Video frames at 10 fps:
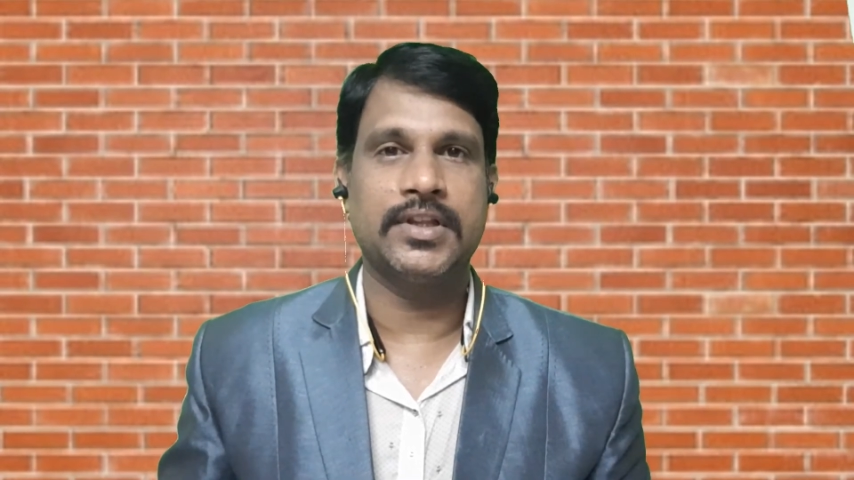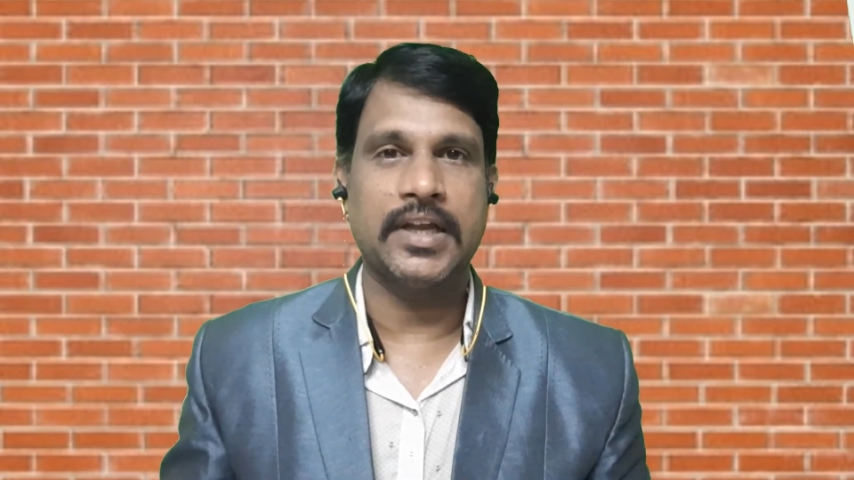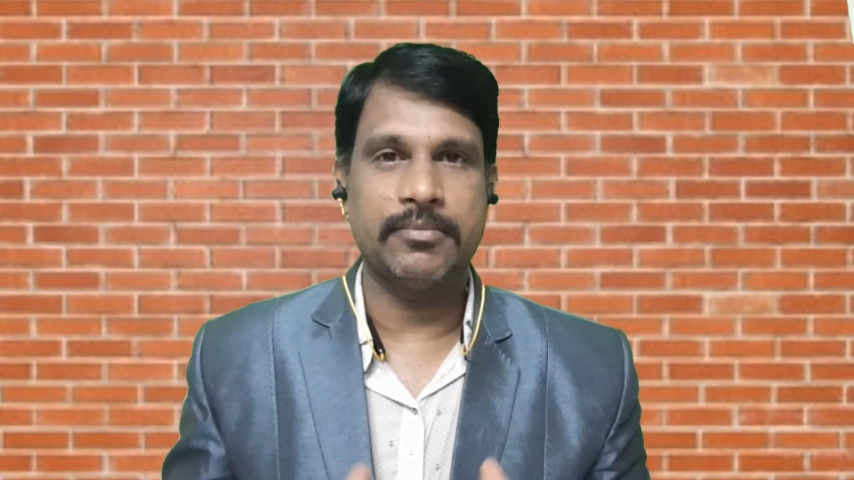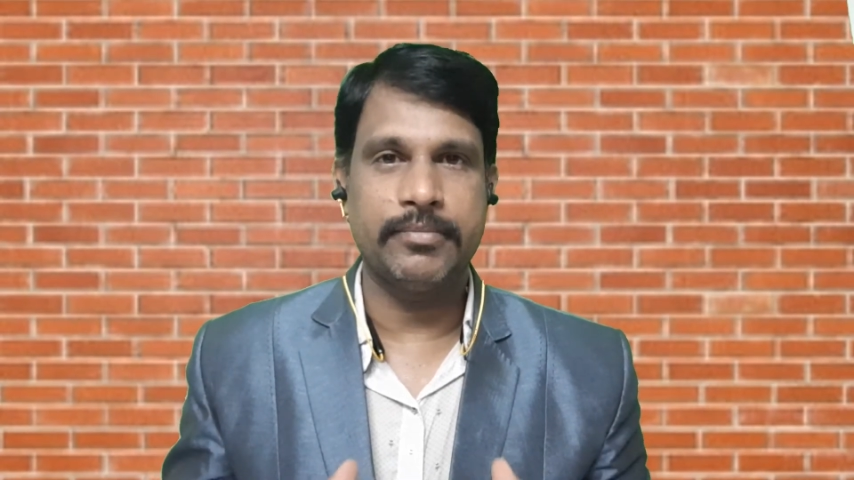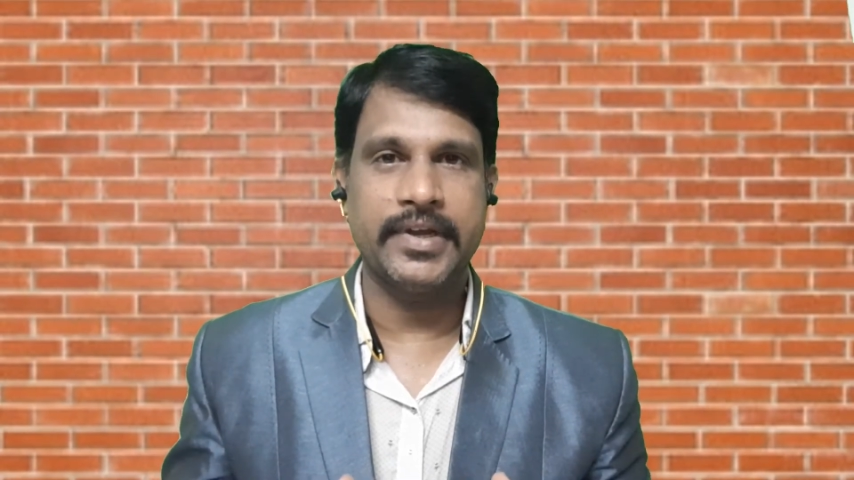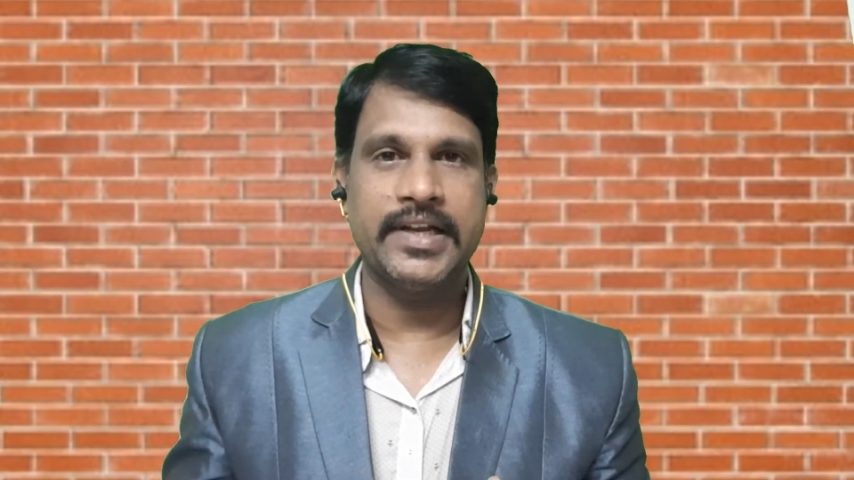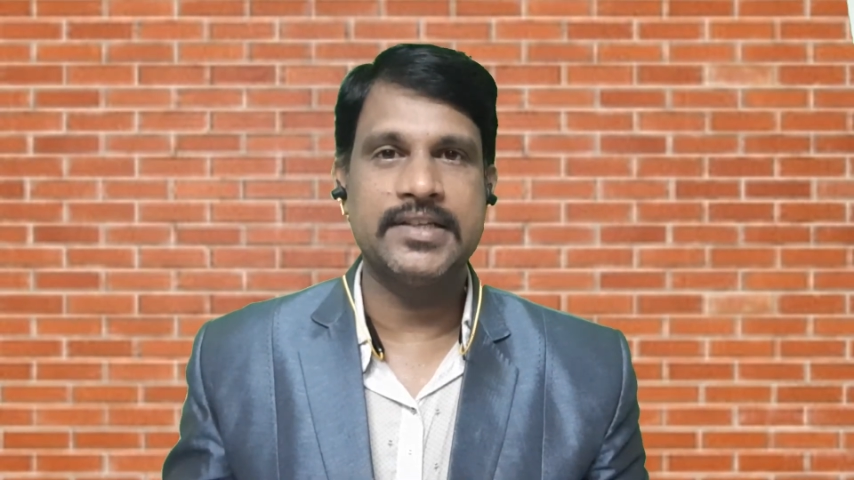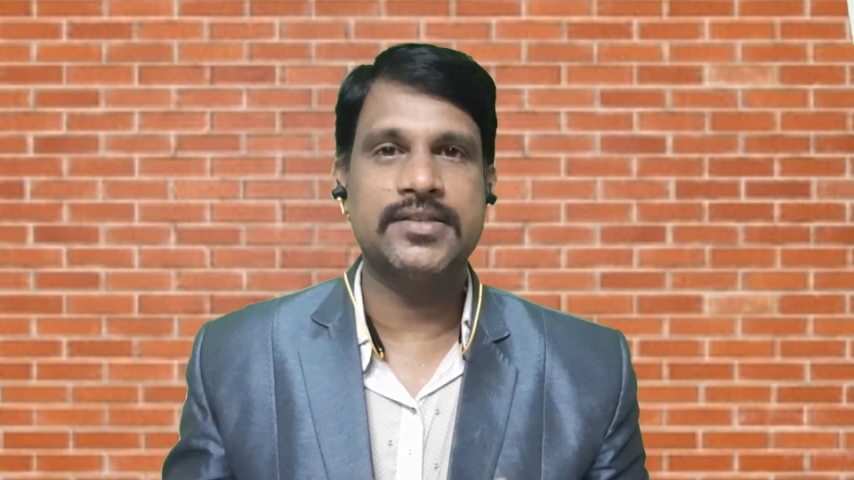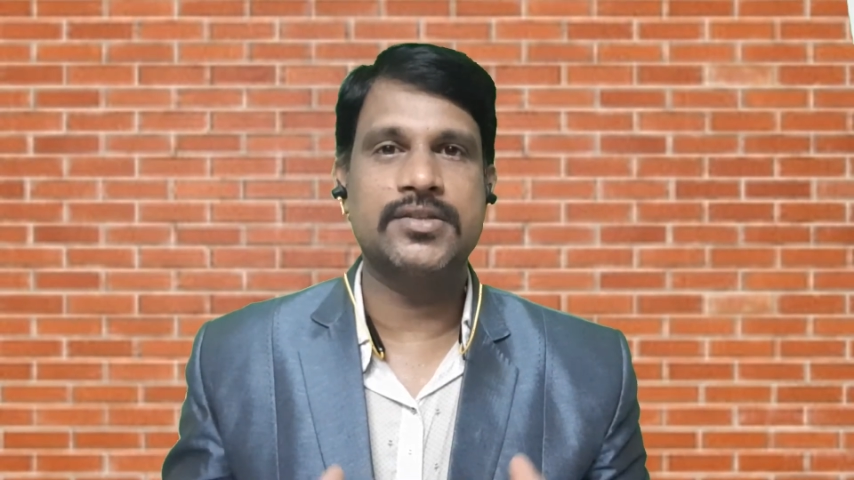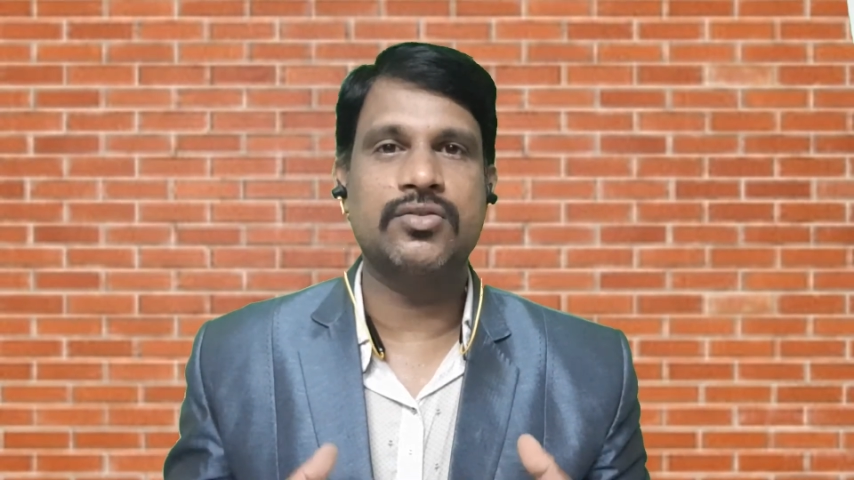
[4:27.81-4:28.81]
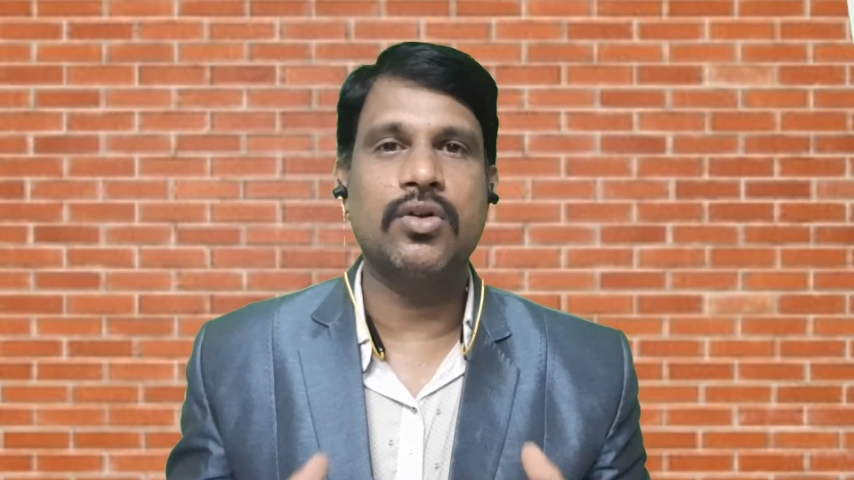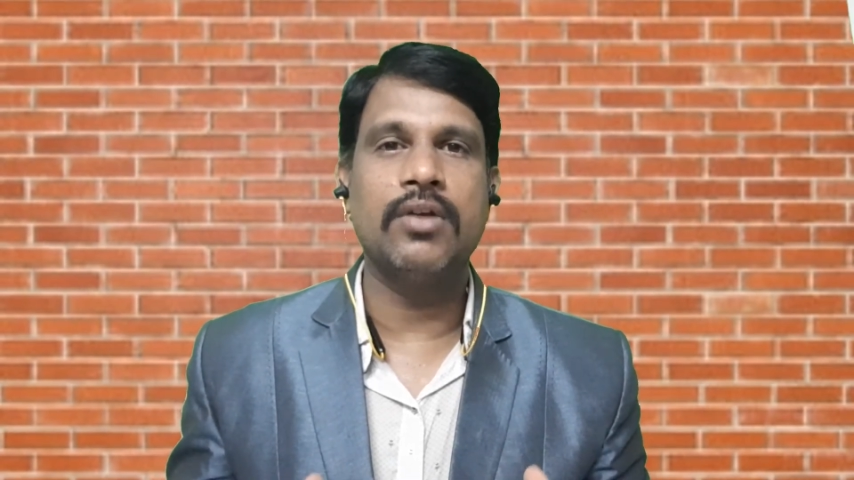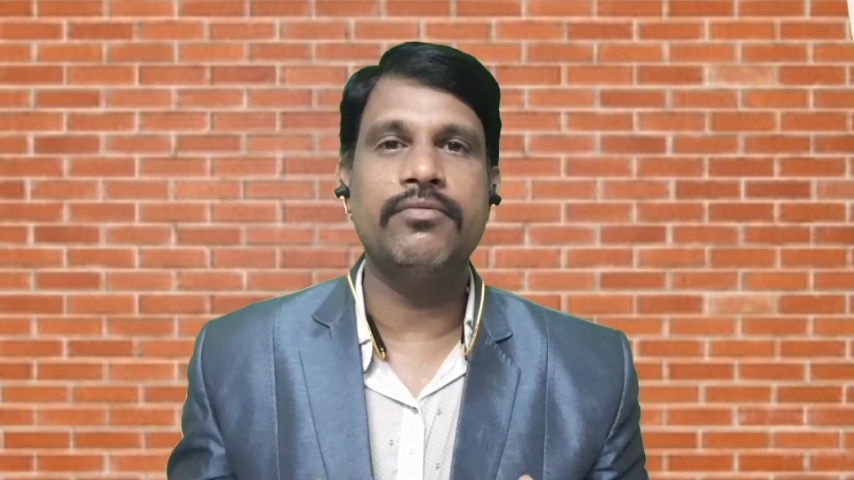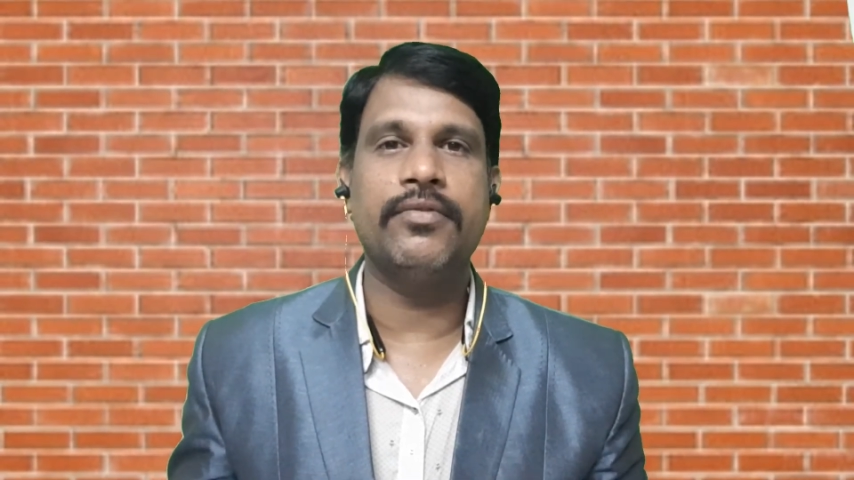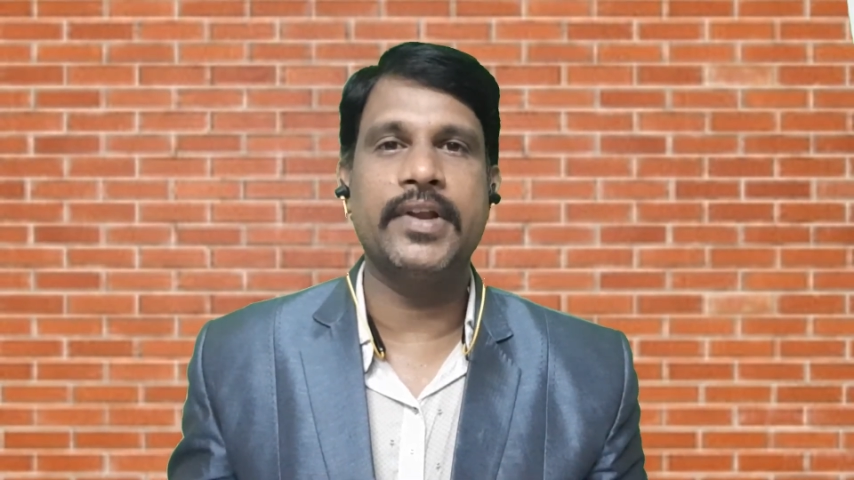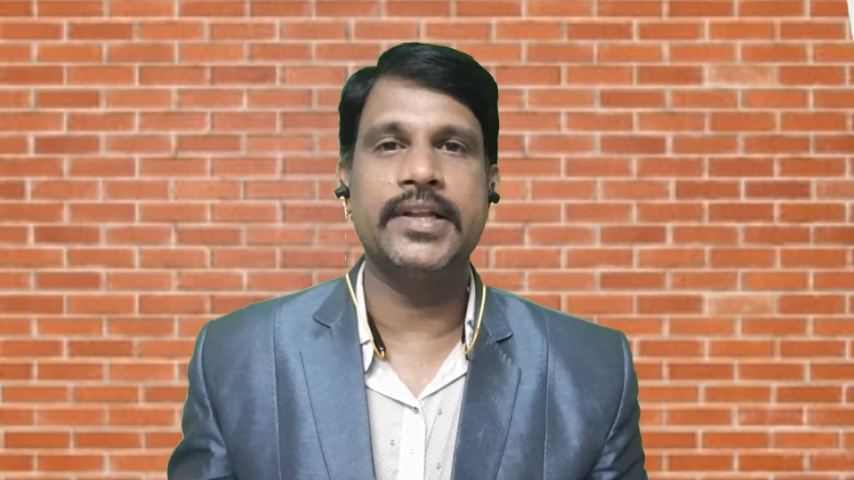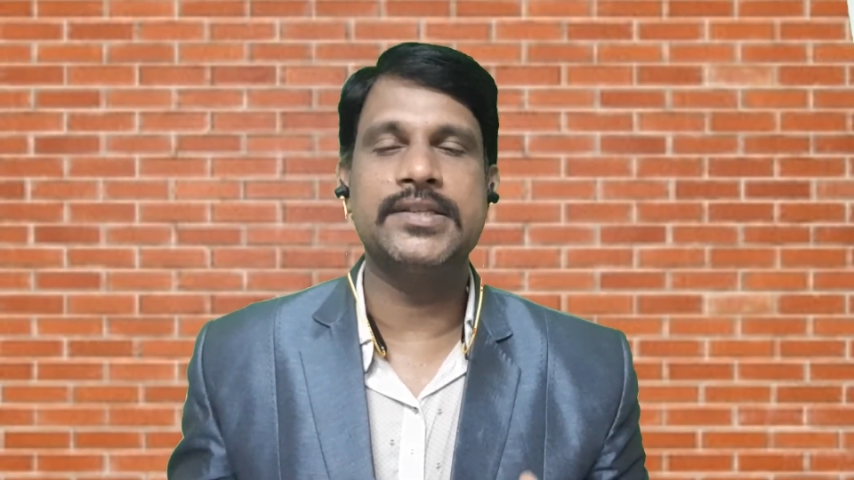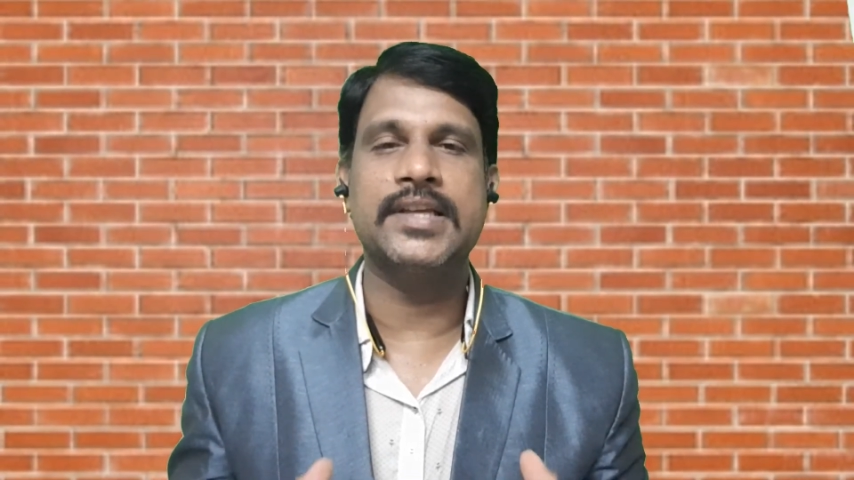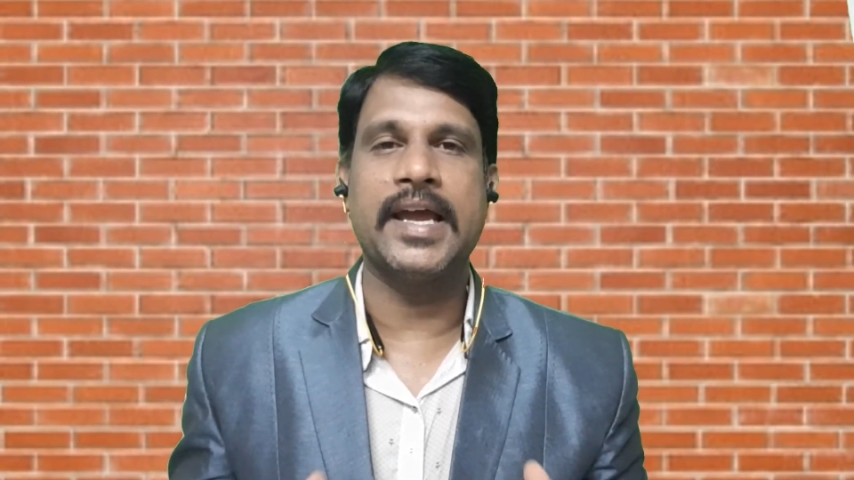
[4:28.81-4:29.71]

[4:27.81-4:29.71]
that builds confidence